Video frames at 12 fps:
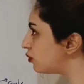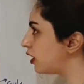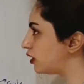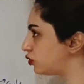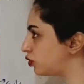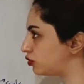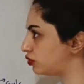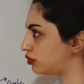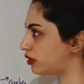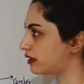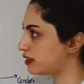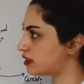I told you,
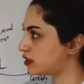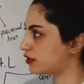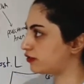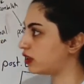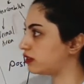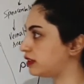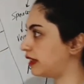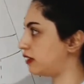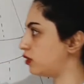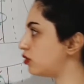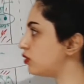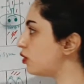consists of the
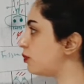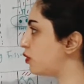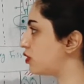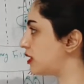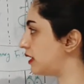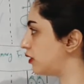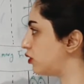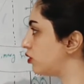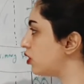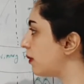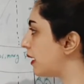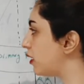anterior lobe, posterior
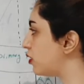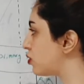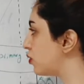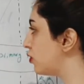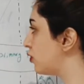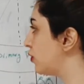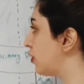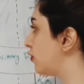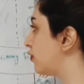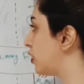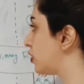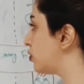lobe, and also
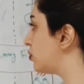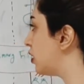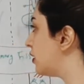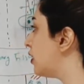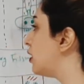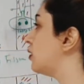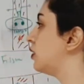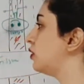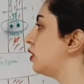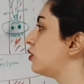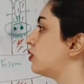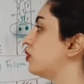follicular
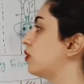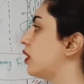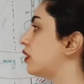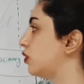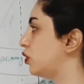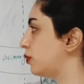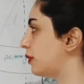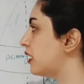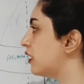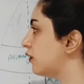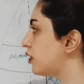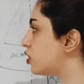nodular lobe,
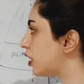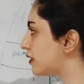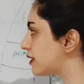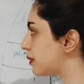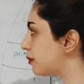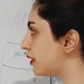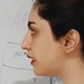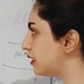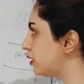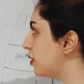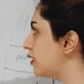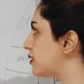which are
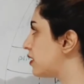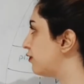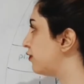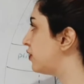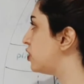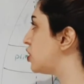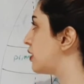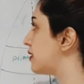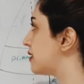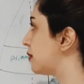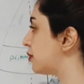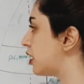separated by some fissures,
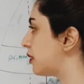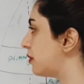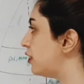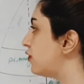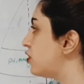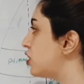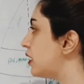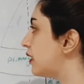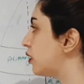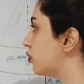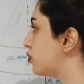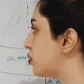the primary fissure and
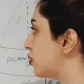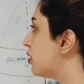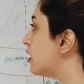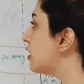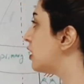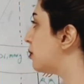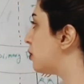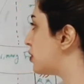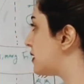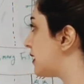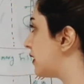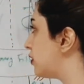also the
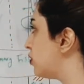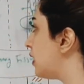posterior